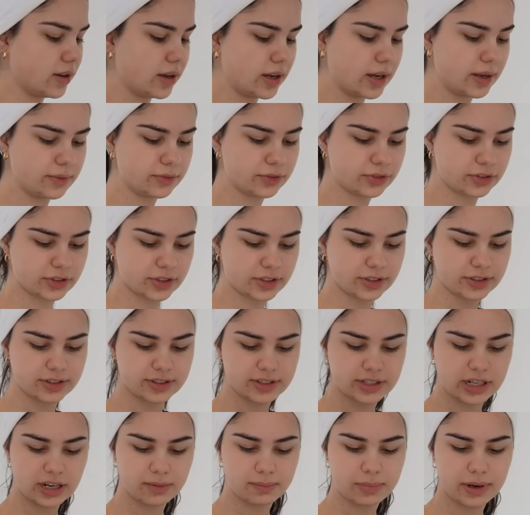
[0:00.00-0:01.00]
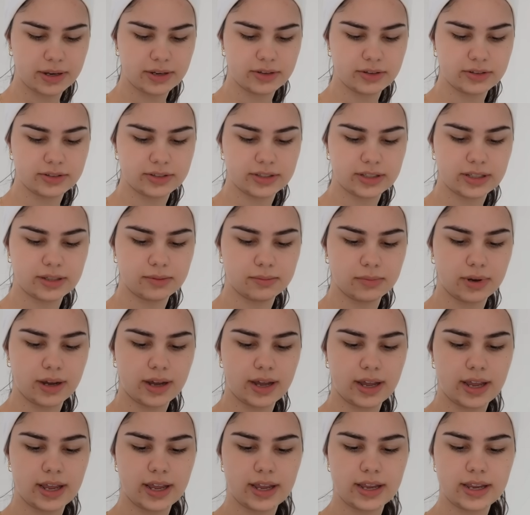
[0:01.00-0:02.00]
I'm just going to start by using
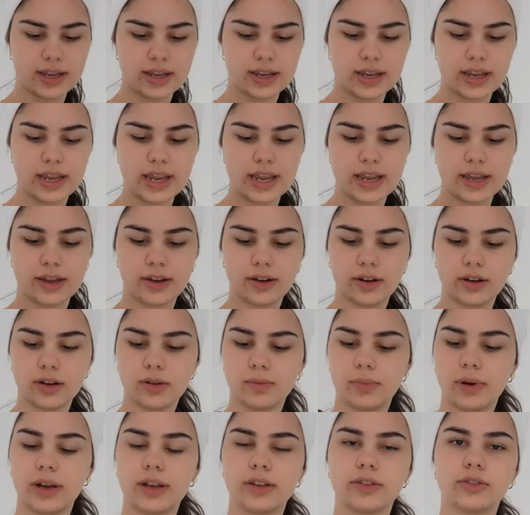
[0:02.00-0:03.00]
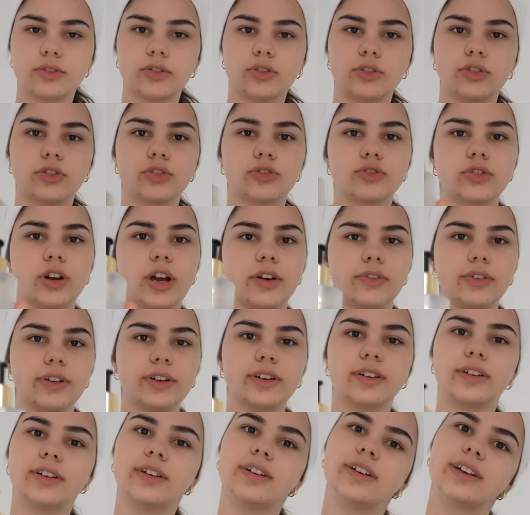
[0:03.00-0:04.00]
my Eco by Sonia
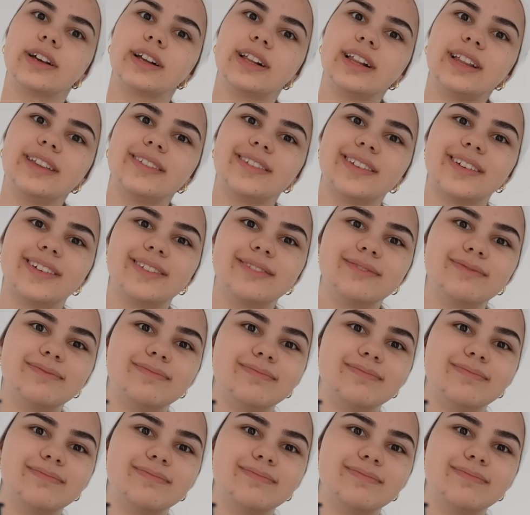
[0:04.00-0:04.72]
Driver cleanser.